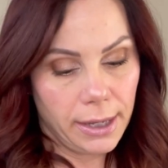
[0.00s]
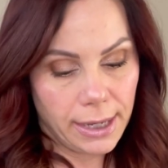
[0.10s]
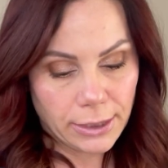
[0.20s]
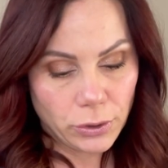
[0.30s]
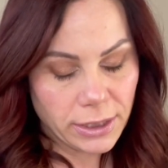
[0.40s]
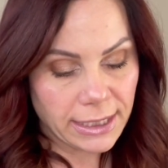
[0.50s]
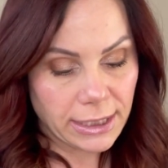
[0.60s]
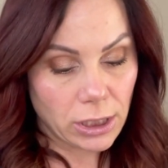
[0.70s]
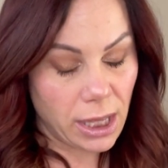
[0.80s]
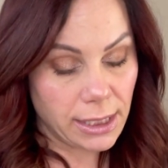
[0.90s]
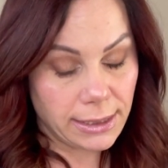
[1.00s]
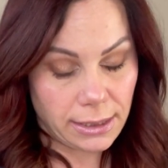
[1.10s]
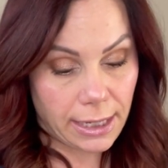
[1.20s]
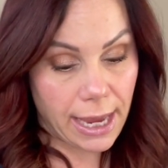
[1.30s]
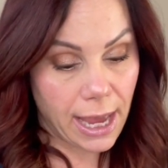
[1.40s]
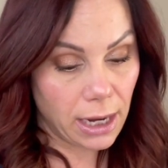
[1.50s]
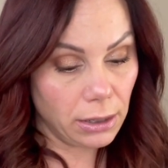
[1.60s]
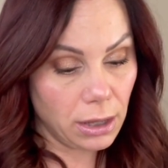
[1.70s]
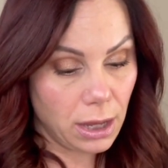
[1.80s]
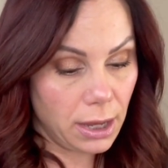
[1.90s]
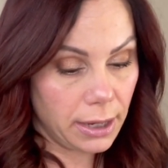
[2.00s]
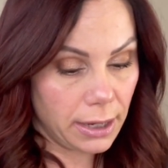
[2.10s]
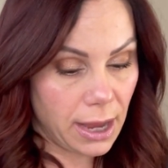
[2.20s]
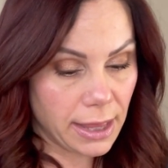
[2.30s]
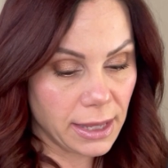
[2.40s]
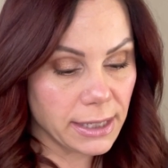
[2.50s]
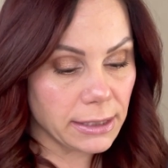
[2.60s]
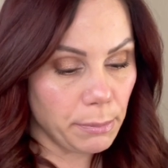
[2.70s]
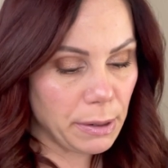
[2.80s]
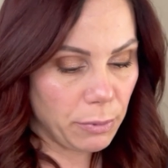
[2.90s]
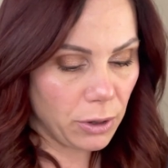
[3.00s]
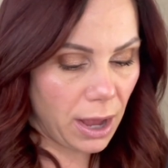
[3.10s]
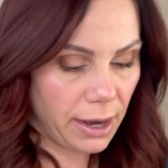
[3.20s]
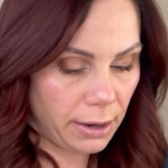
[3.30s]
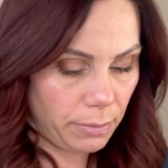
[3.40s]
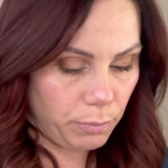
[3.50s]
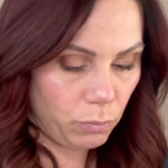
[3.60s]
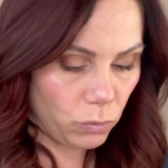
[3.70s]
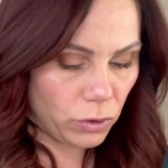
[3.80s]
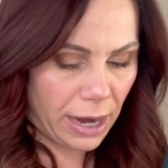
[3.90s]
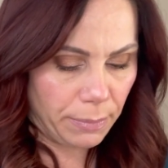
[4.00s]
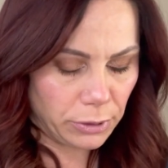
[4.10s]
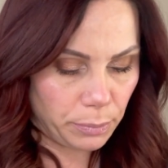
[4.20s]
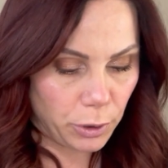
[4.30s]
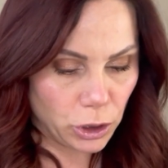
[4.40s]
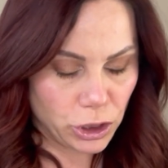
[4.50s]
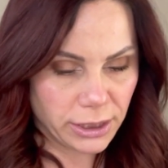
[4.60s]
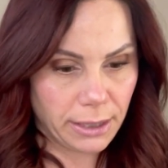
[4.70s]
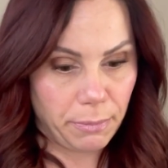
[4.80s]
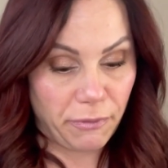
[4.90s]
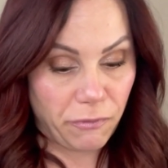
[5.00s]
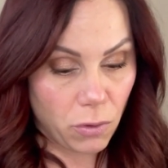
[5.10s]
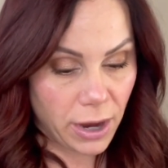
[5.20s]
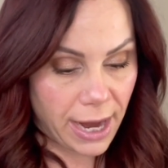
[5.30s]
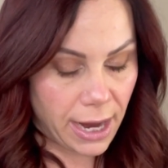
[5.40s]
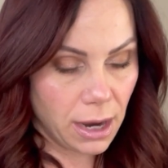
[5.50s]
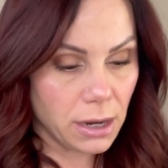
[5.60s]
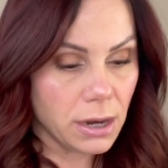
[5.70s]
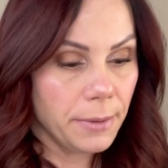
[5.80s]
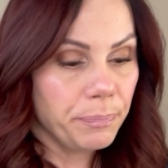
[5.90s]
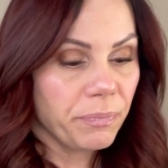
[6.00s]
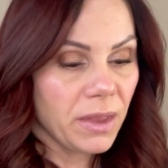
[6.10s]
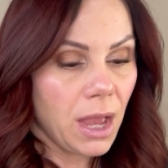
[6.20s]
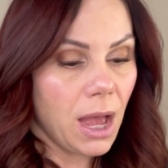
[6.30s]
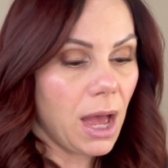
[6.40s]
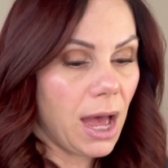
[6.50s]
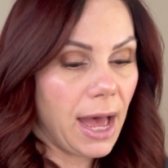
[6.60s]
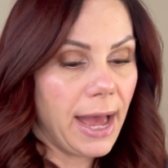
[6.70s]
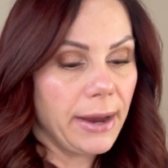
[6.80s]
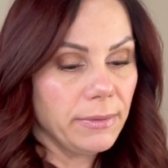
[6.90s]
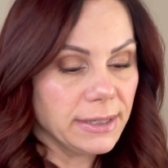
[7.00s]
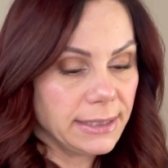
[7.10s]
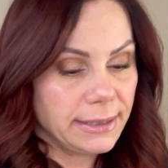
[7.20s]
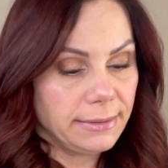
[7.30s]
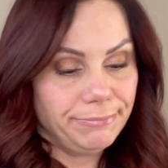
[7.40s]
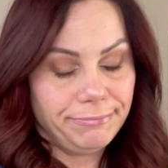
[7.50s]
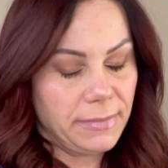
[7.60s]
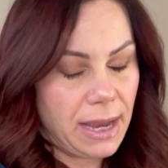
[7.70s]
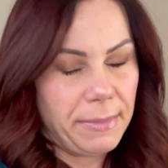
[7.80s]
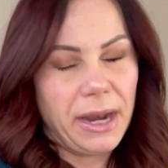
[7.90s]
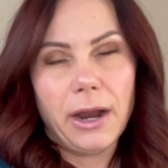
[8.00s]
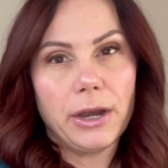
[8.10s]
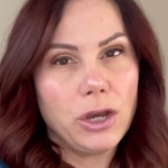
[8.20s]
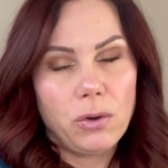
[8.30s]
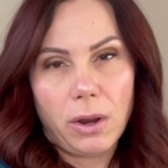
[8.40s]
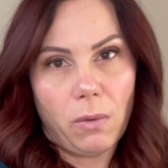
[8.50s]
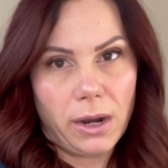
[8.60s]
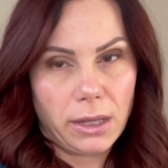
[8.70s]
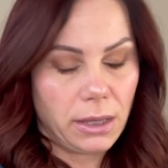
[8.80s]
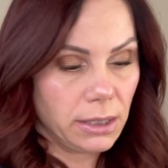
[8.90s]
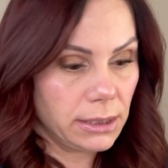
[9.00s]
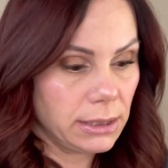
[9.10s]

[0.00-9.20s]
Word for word: As soon as I saw this in the catalog, I think some people got it, were able to purchase it beforehand. I was, I mean, I already knew I wanted this.